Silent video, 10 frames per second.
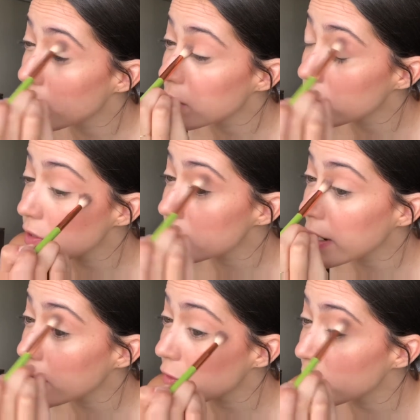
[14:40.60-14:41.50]
Just
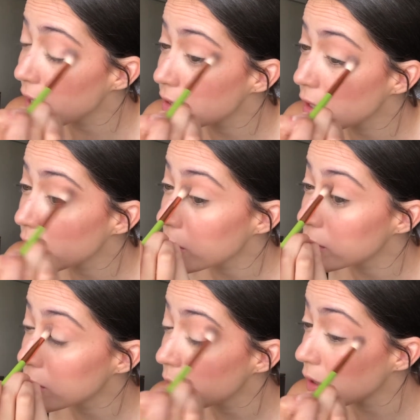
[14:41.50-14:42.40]
kind of mixing those
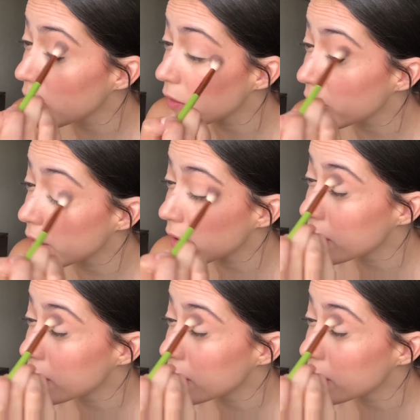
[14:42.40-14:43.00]
two together.